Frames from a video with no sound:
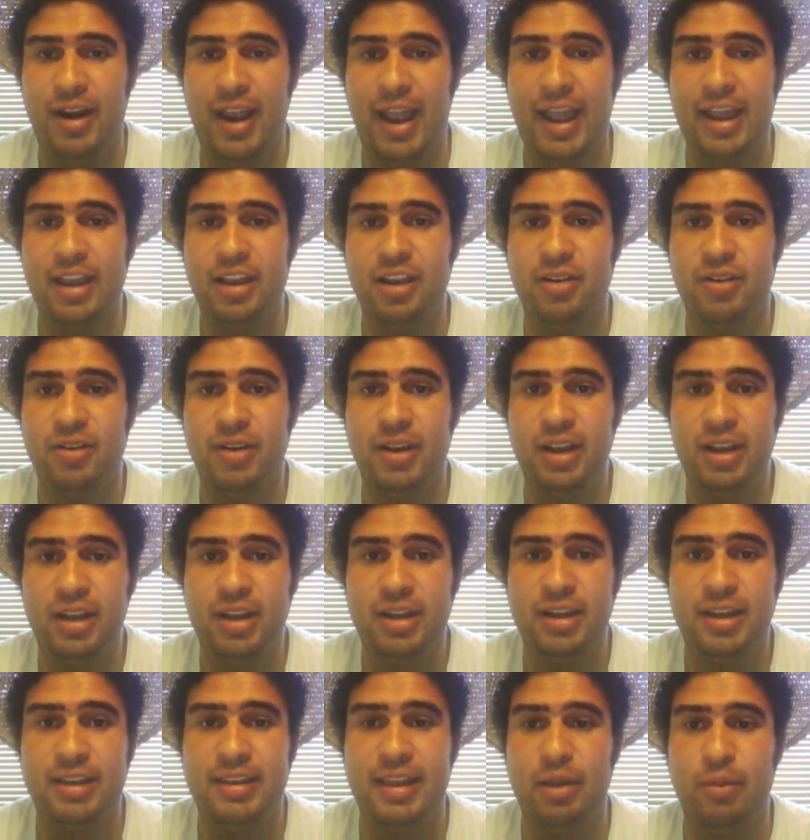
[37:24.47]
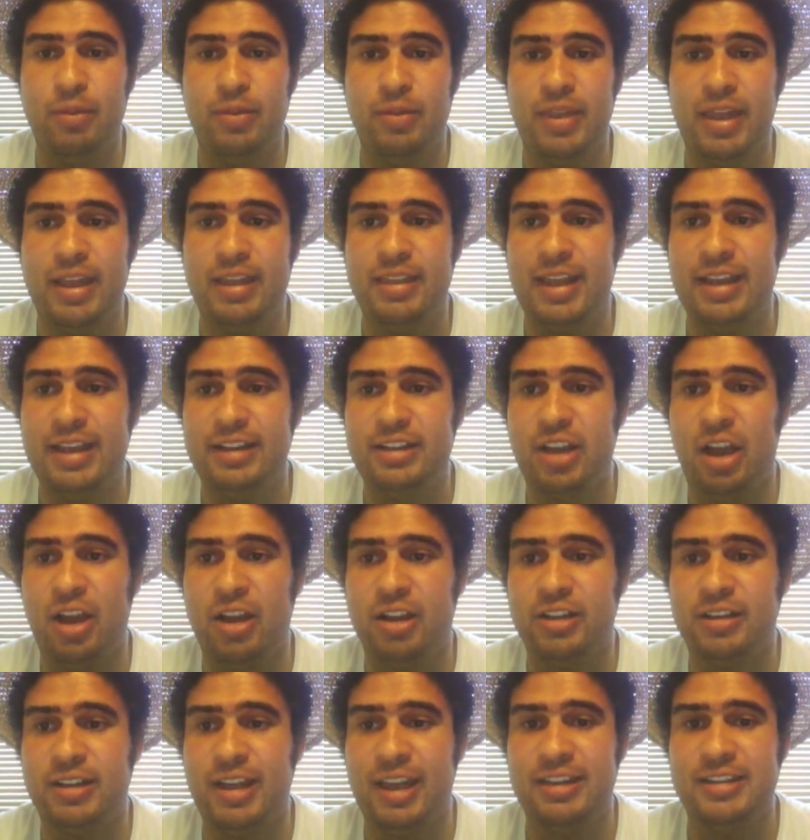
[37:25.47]
angry, and
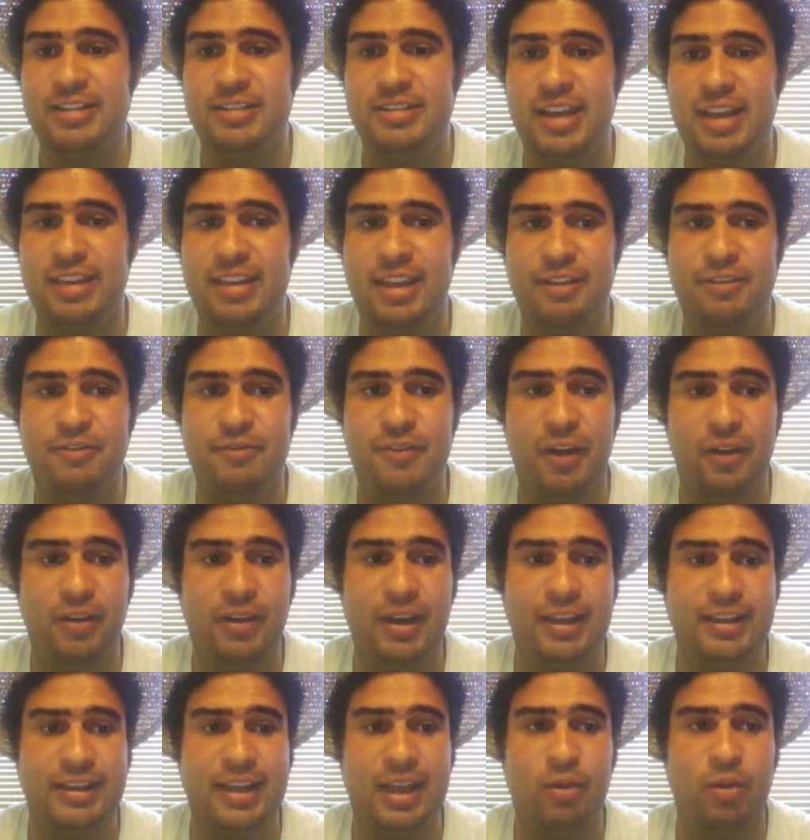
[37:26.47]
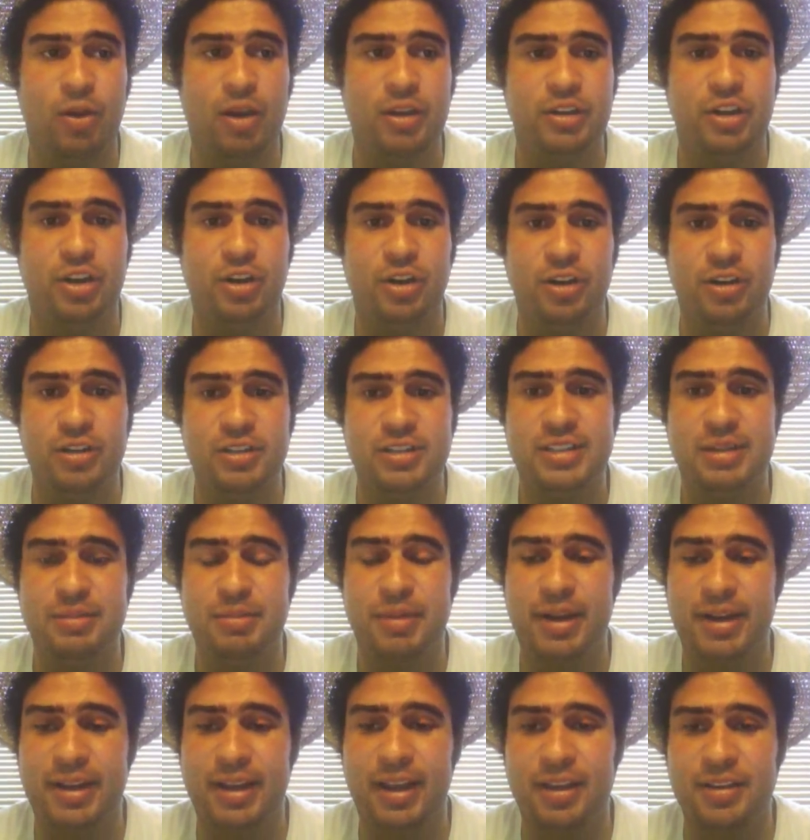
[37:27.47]
they said they felt like they want to hurt
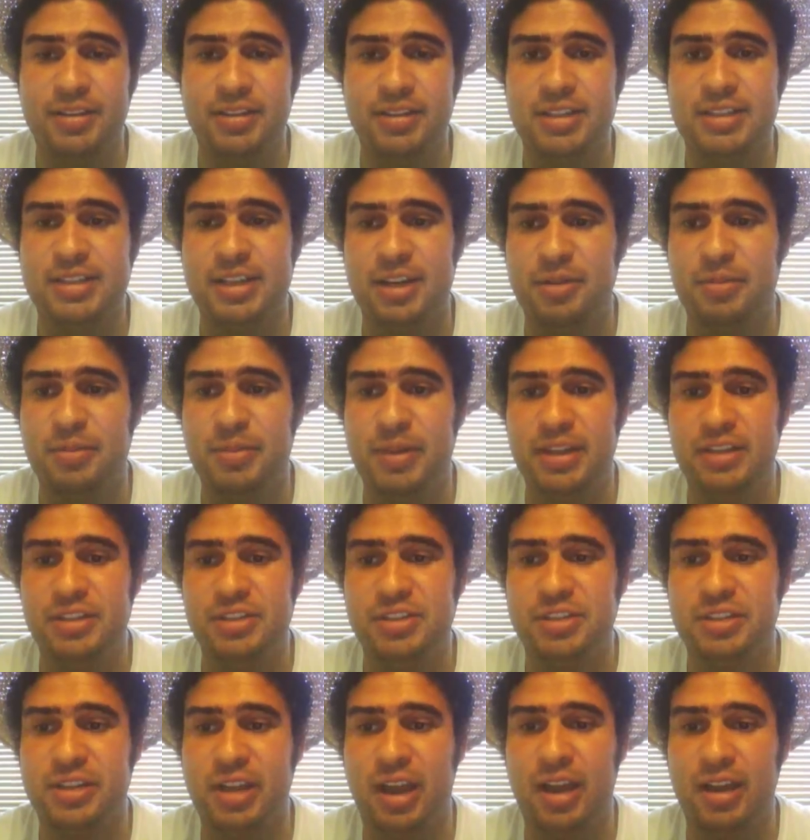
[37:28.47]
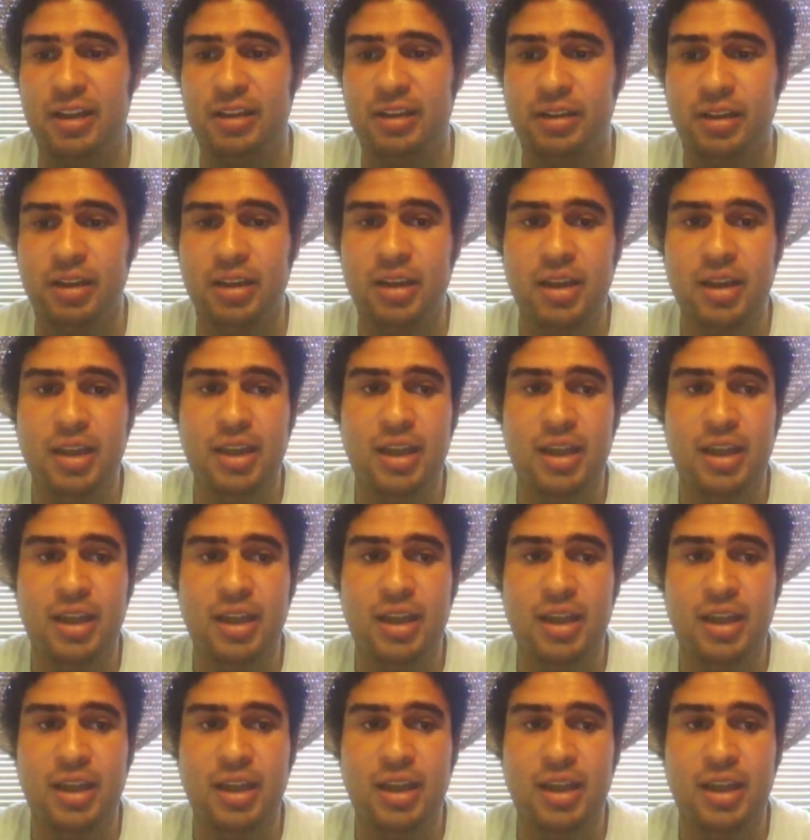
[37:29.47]
somebody else because they're being stalked.